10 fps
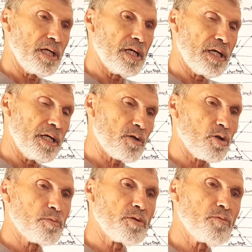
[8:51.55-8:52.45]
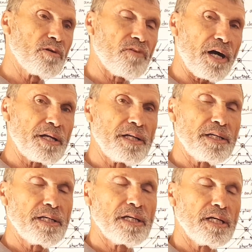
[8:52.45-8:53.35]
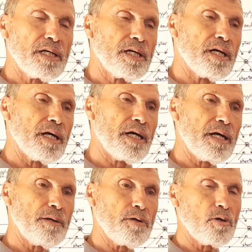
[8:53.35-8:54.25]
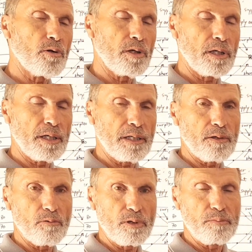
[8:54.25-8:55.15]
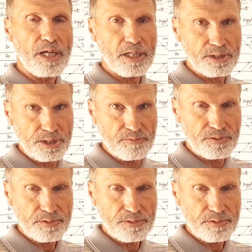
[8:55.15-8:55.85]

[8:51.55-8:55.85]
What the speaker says: Equilibrium will finally will be achieved.